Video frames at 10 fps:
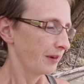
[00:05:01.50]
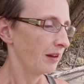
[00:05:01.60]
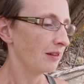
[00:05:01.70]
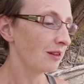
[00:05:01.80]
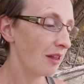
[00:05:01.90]

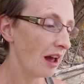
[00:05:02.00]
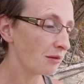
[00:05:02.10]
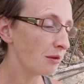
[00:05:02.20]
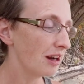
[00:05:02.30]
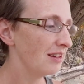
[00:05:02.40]
And so
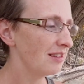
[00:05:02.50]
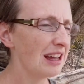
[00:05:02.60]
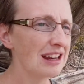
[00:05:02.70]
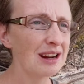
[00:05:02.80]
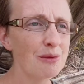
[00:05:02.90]
that's what I
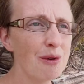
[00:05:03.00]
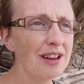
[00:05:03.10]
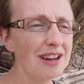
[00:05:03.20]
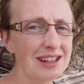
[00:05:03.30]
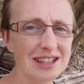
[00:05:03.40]
decided I
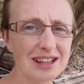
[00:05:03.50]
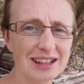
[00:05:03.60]
wanted.